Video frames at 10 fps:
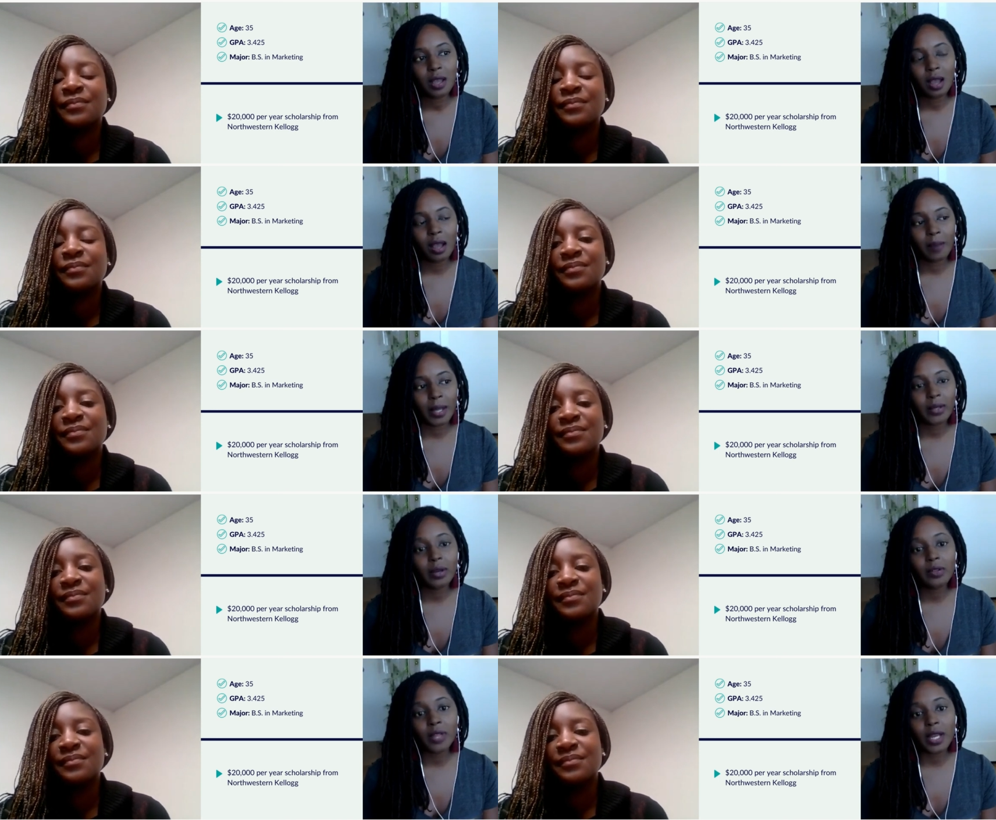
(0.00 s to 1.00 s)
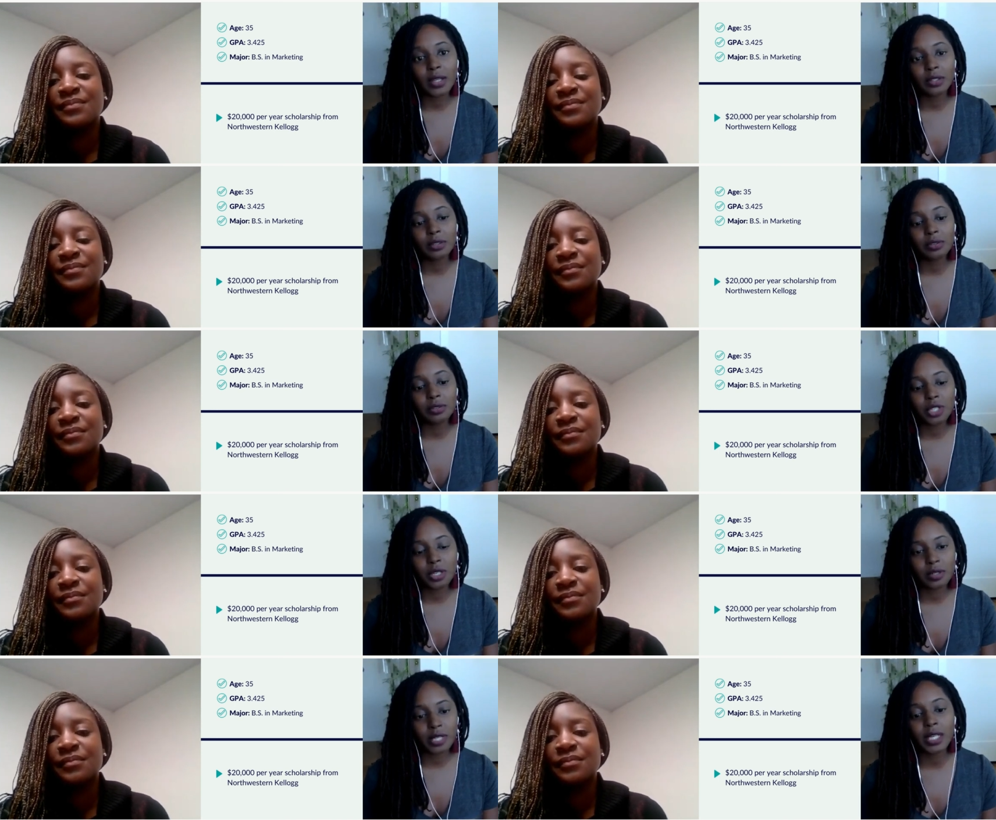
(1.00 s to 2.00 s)
Speaker 1: um, I know that you share,
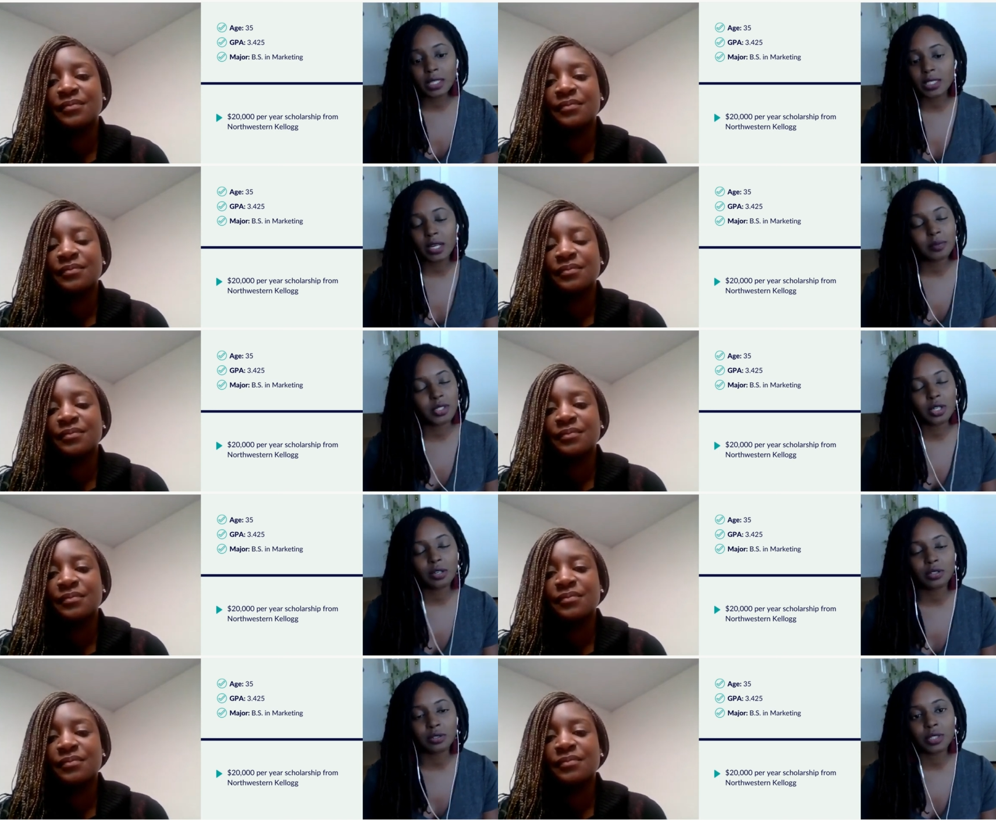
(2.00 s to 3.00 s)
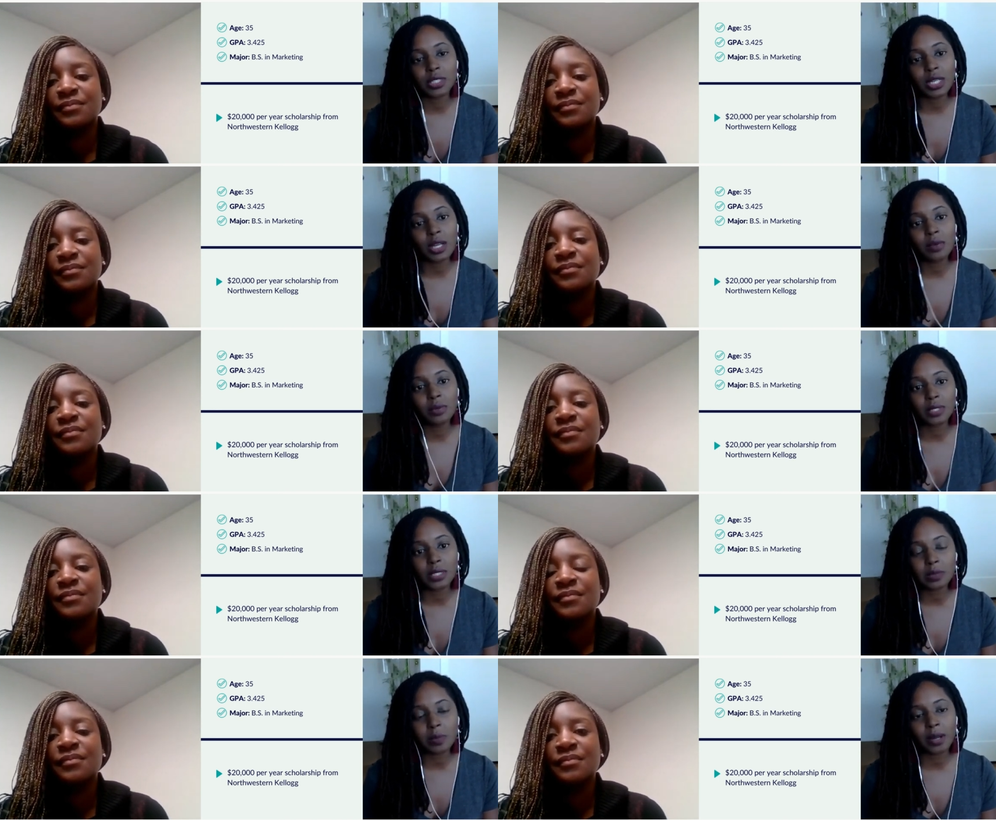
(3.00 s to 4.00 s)
taking the time to share your story today will
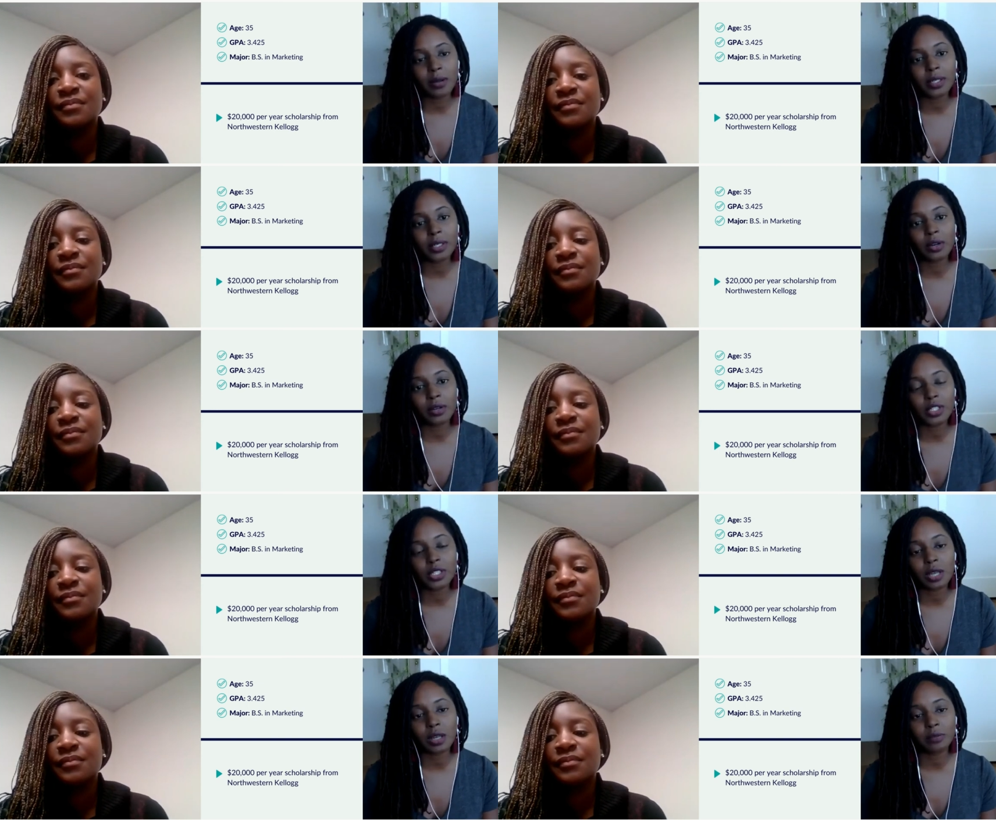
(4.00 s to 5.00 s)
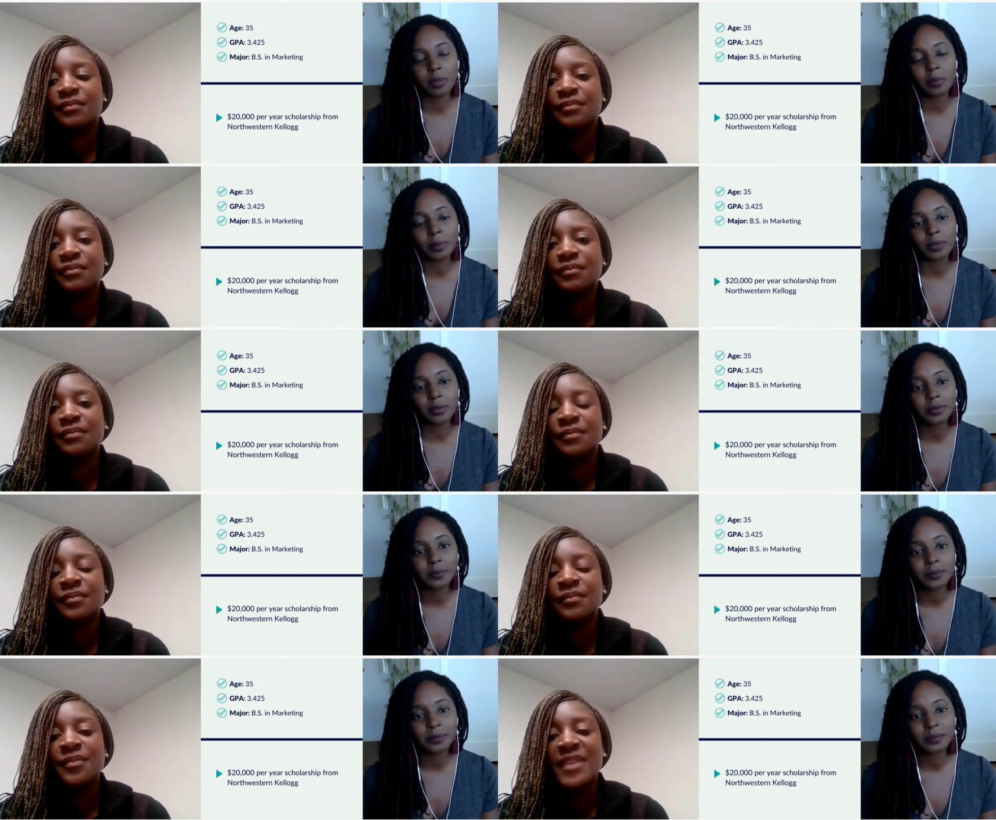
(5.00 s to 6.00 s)
inspire and encourage a lot of people.
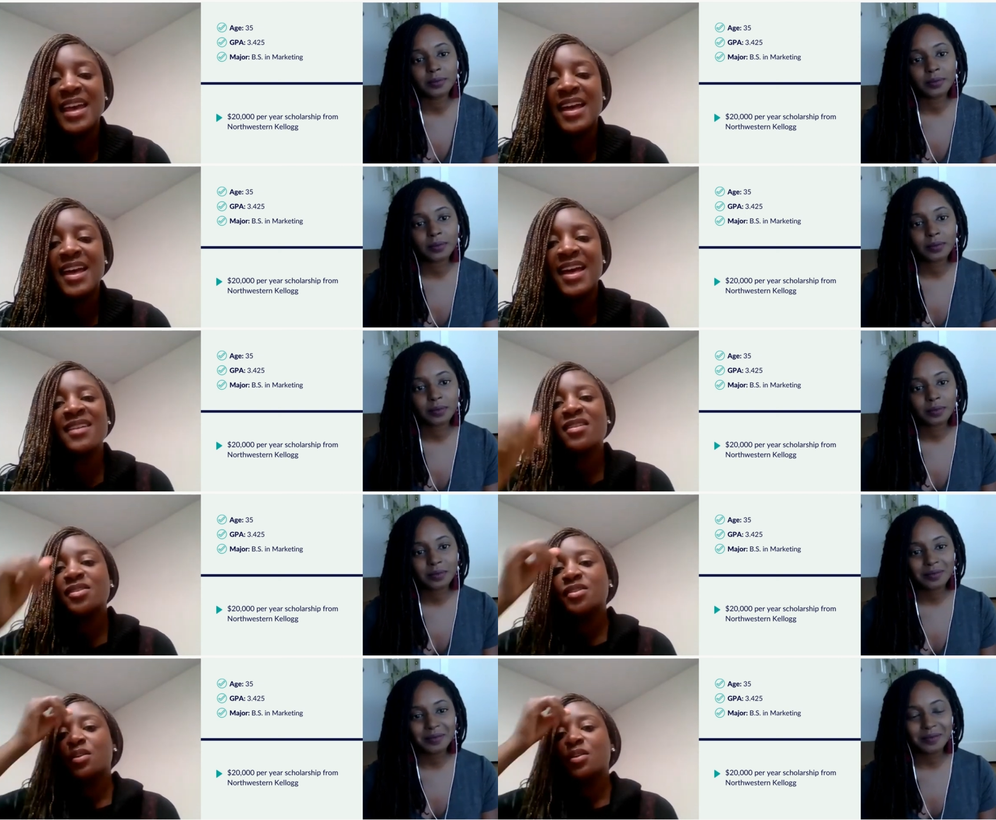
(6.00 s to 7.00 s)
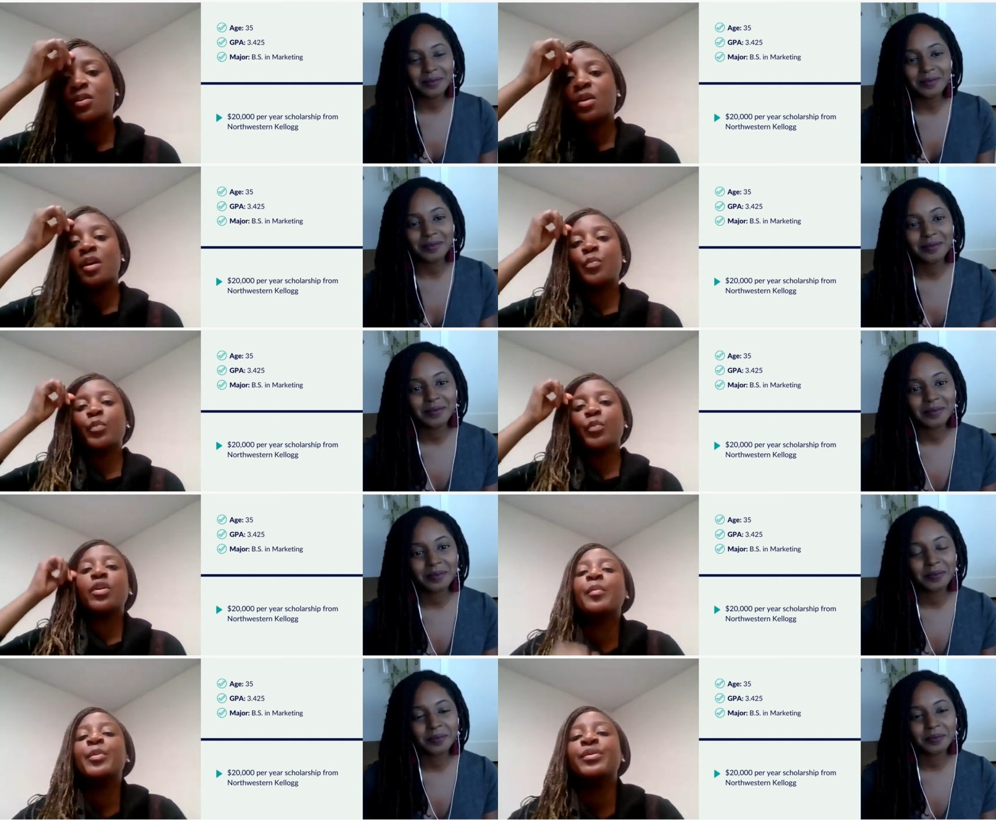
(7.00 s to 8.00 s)
Speaker 2: Yeah, and also um, the
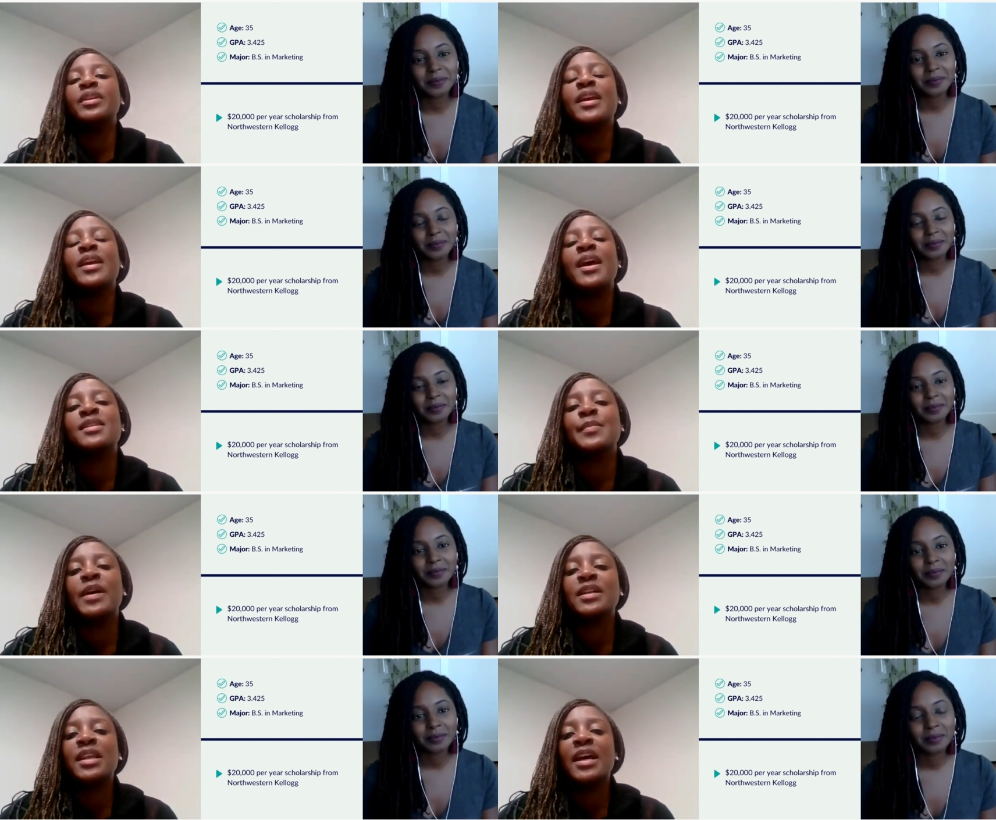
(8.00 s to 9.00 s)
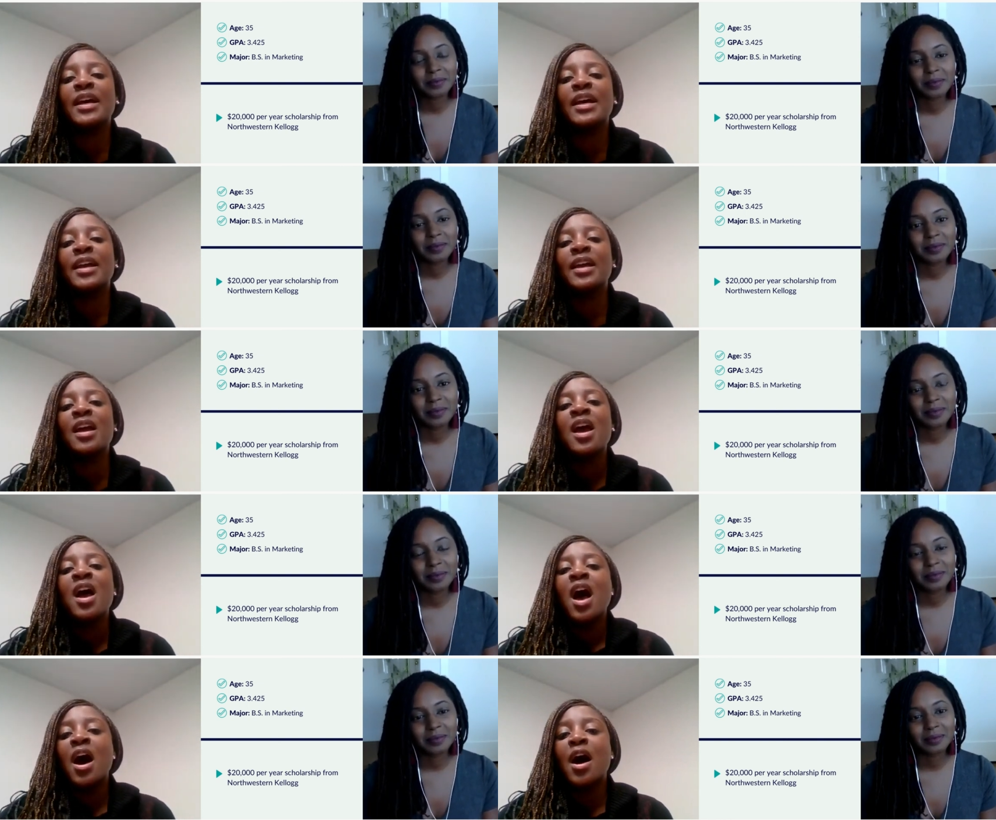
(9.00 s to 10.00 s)
whole community aspect. Like
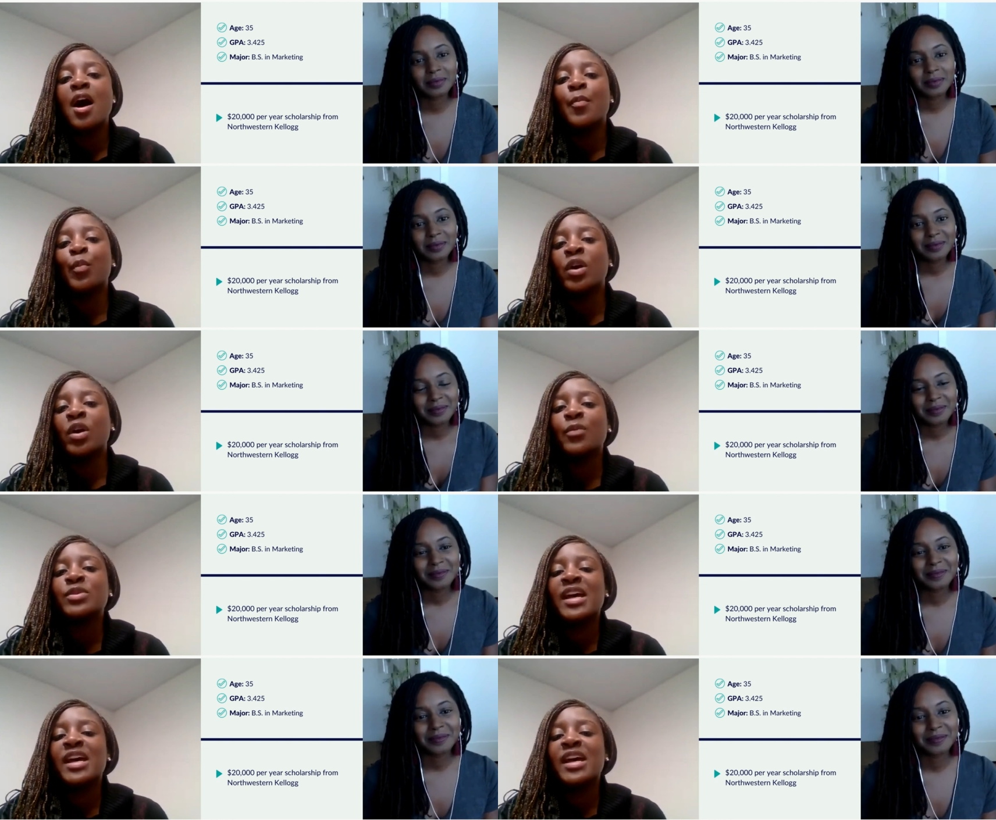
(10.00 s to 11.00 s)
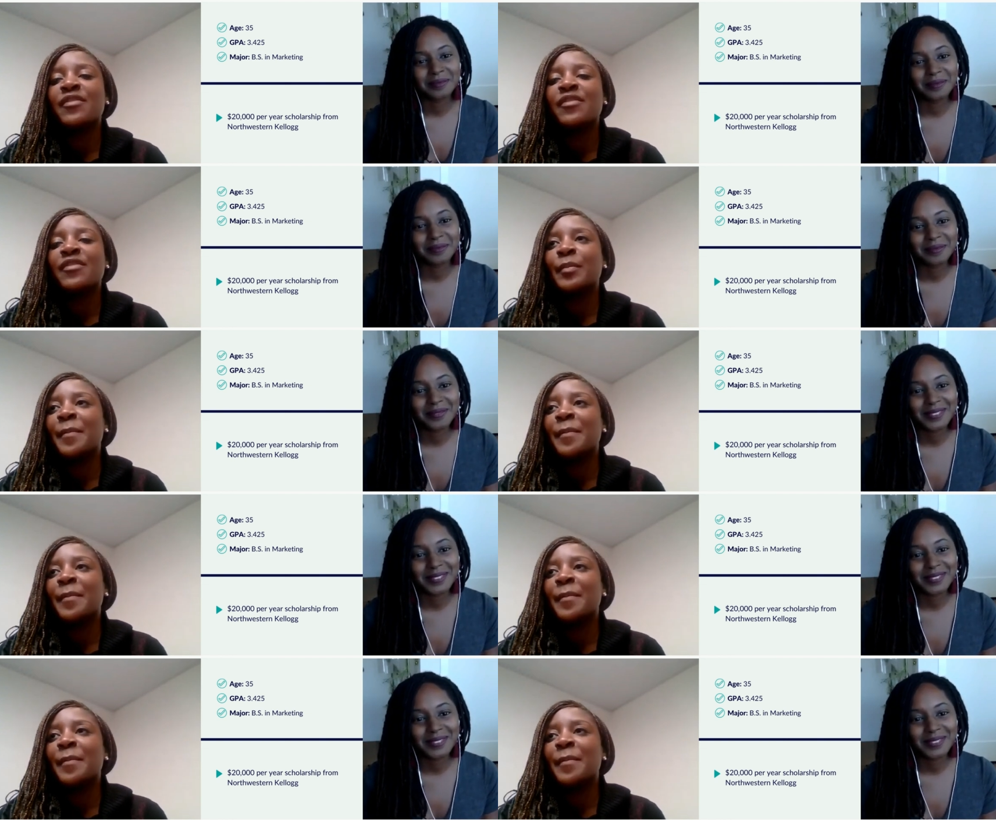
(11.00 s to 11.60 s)
um, when I was having my